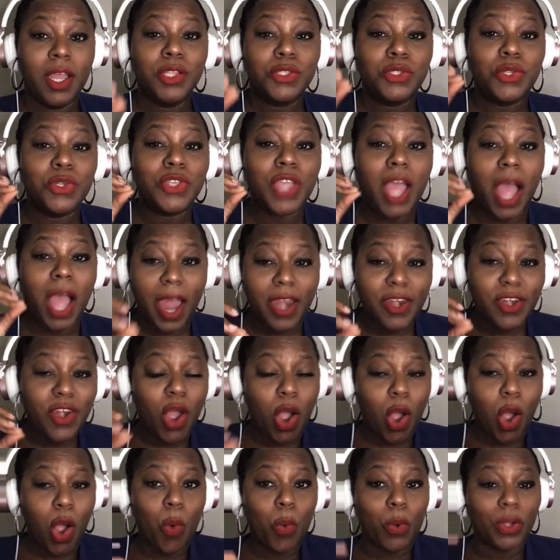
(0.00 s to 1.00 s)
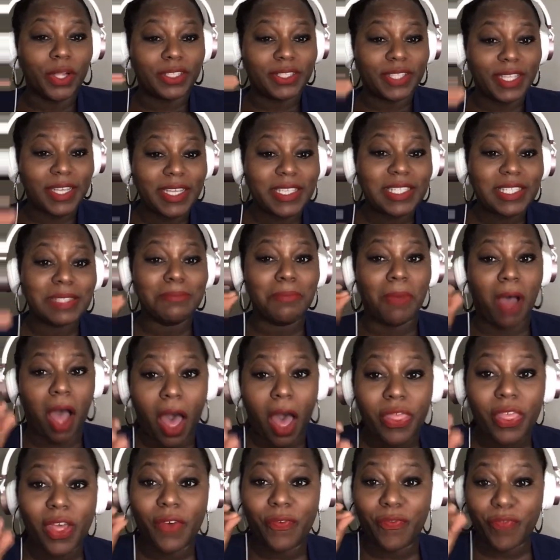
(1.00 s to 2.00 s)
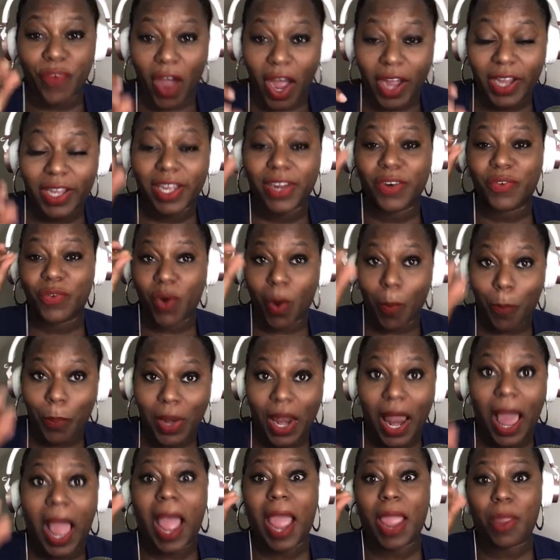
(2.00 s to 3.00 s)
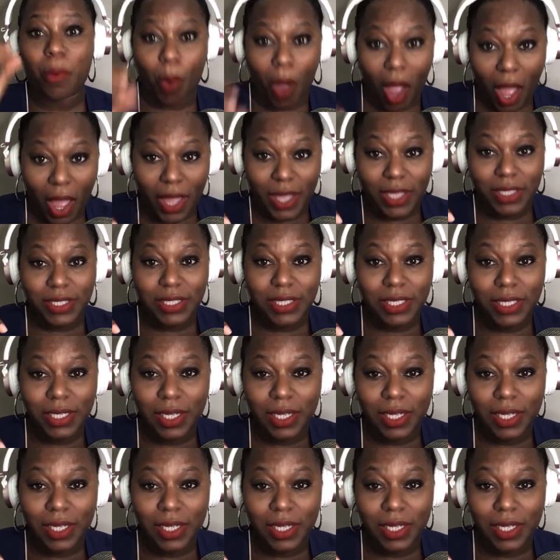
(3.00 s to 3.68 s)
Do y'all know what this motherfucker reply was?